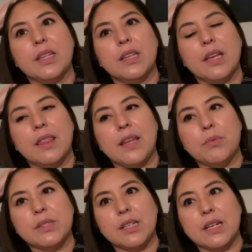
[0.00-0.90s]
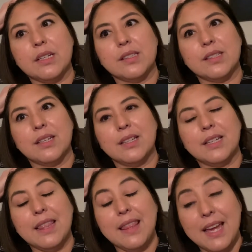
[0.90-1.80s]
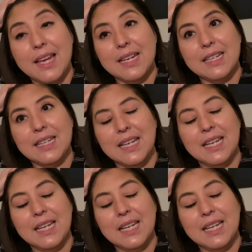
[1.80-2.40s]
that was nice. And then